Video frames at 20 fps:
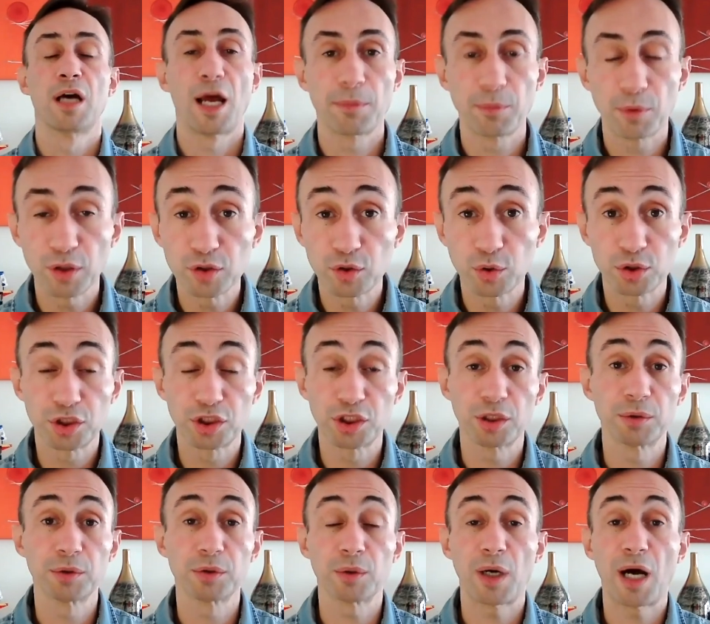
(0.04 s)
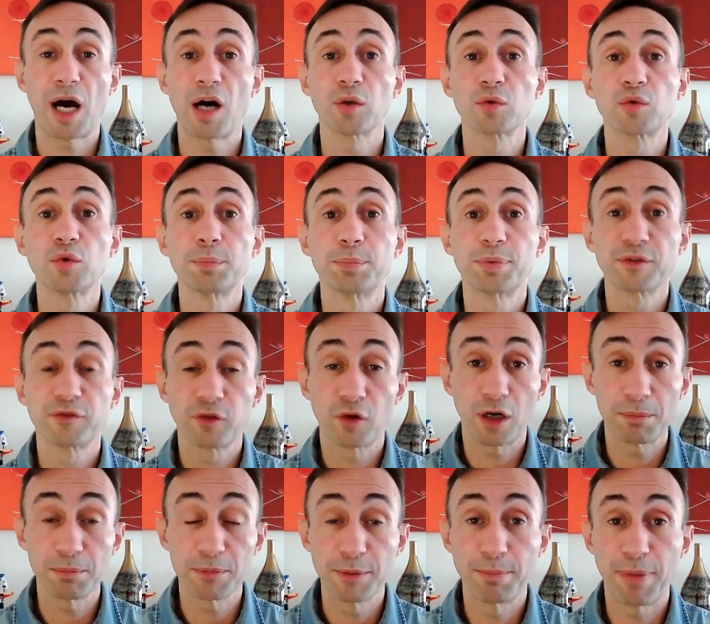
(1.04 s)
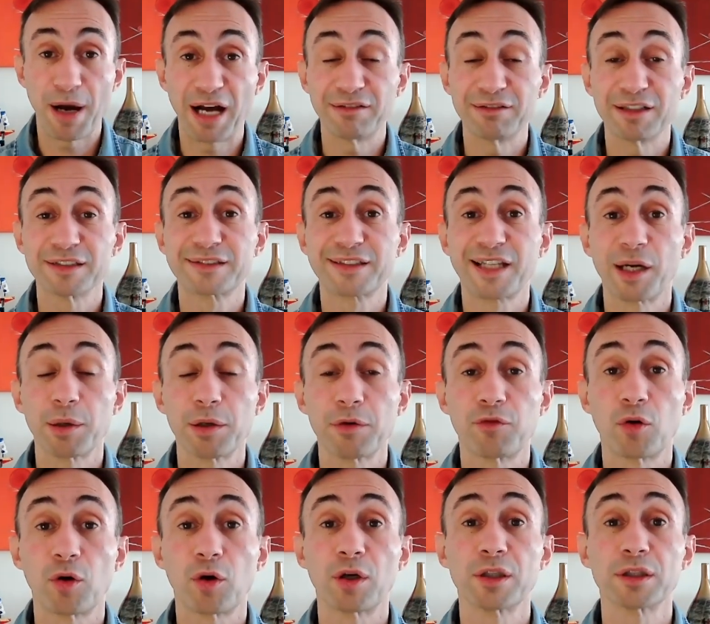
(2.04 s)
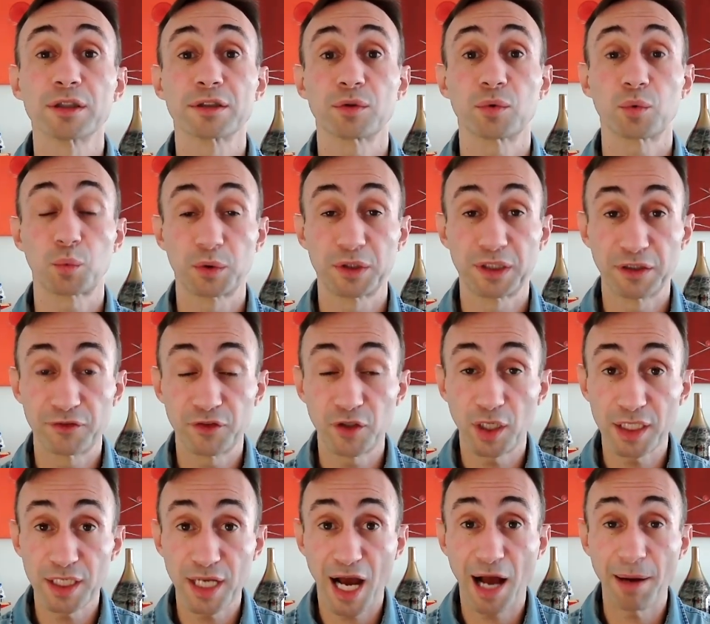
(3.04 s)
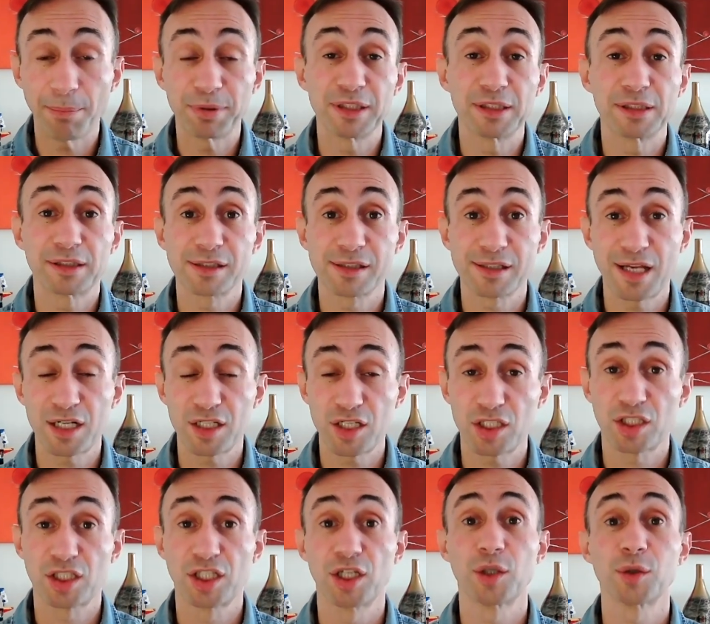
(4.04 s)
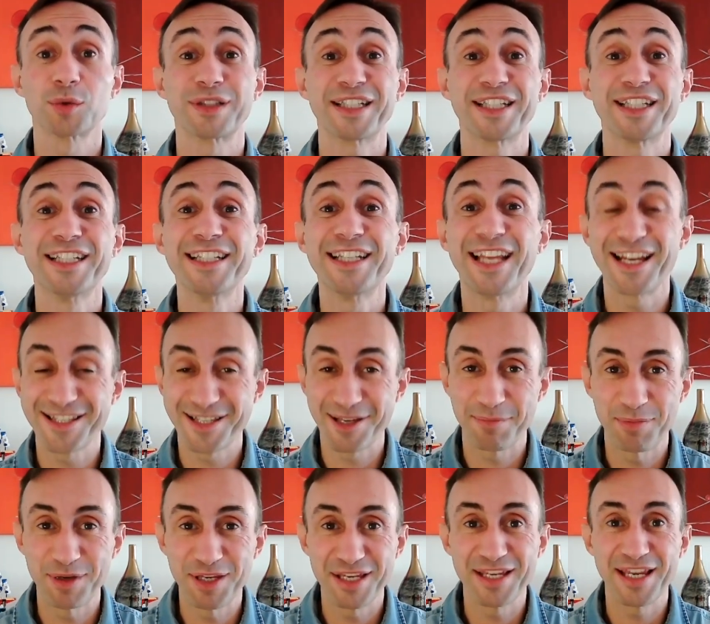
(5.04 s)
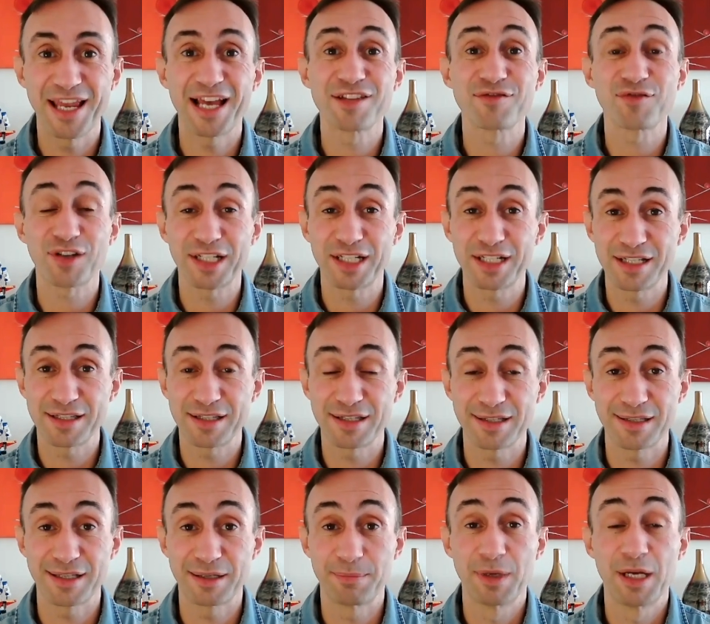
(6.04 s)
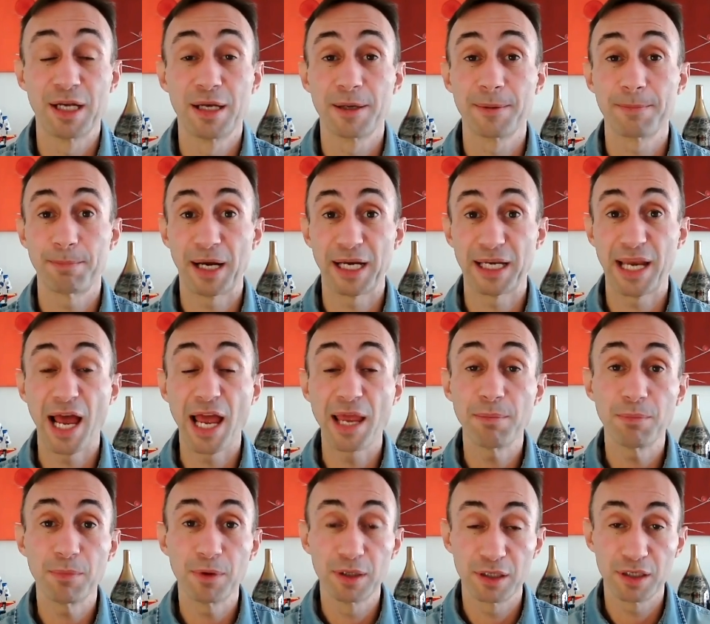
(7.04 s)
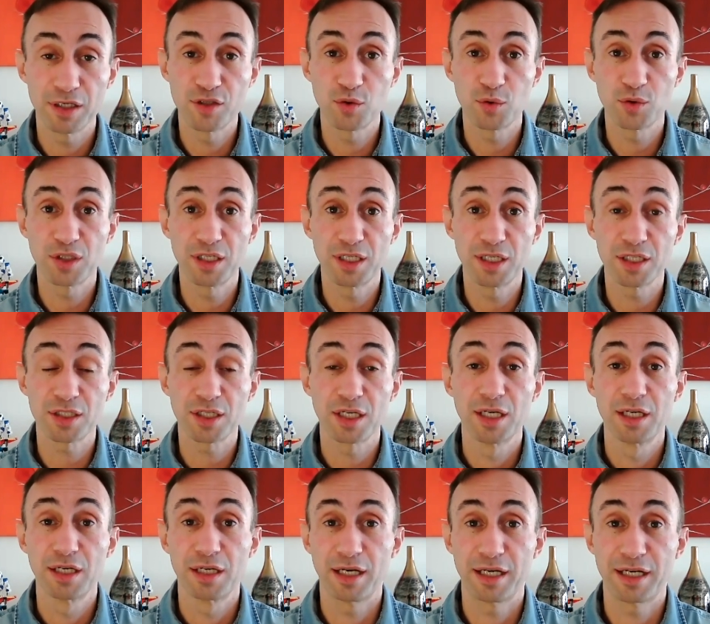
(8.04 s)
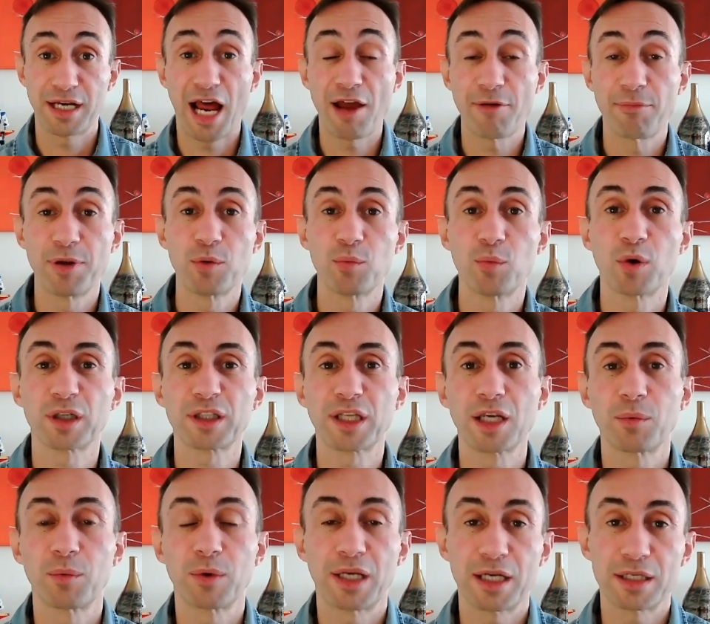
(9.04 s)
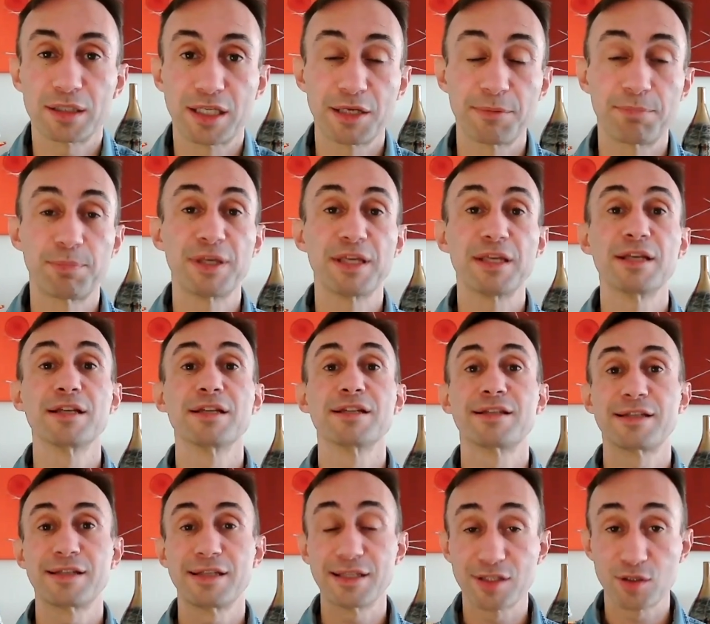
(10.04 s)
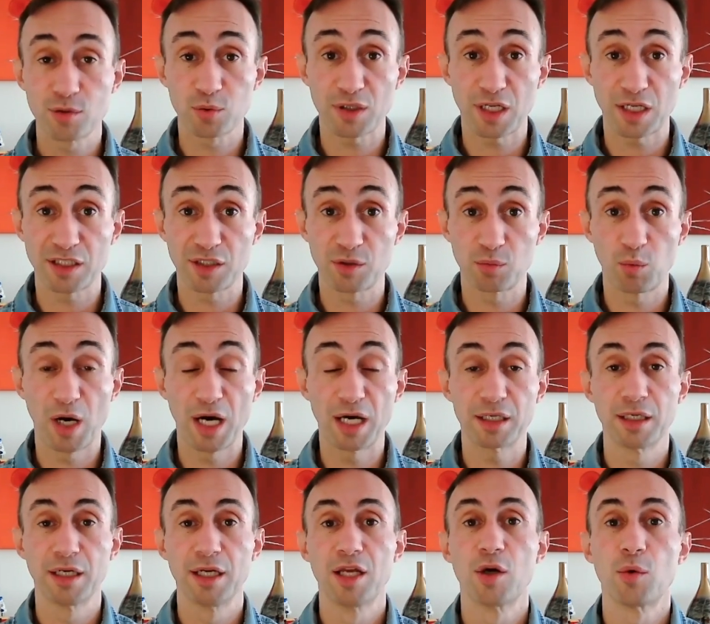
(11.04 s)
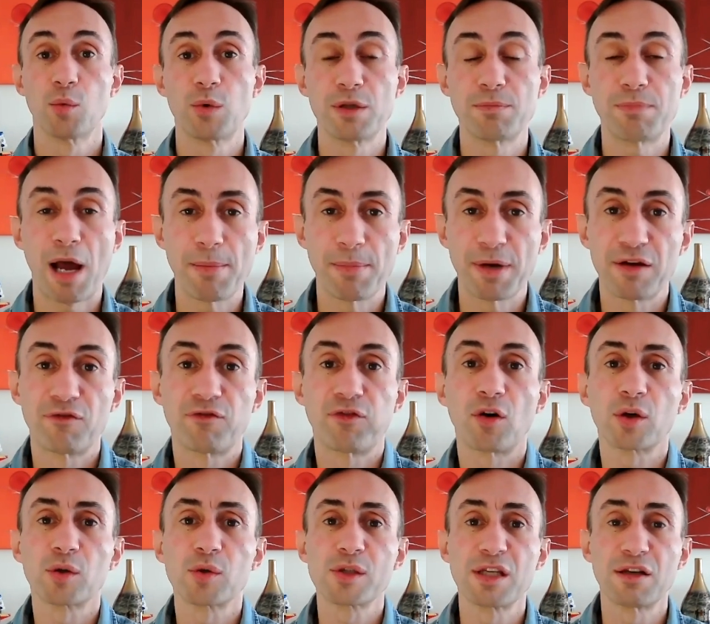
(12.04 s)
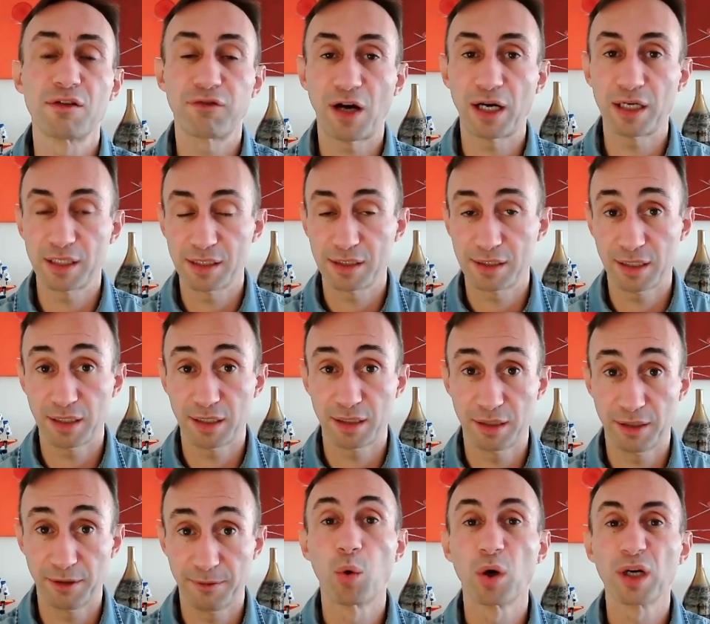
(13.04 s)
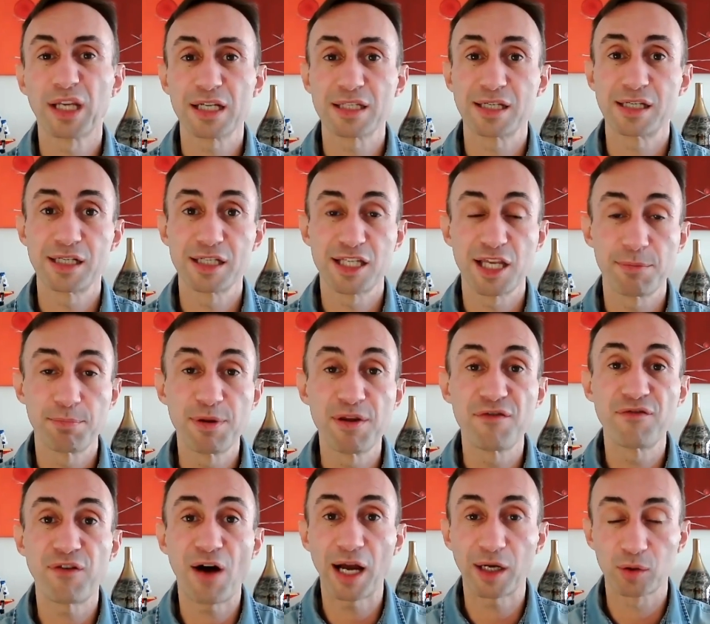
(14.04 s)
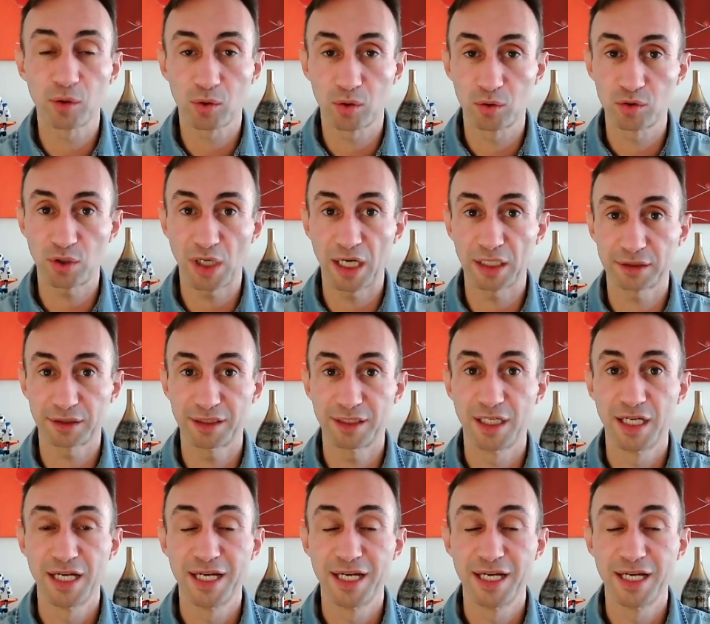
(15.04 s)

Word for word: I'm going to show you how to perform the balance carry forward with the Fiori app and the transaction code in SAP S4HANA system. My name is Nuno Dias and I've been working with SAP since 2001 with my main focus in finance I work as an SAP FICO contractor.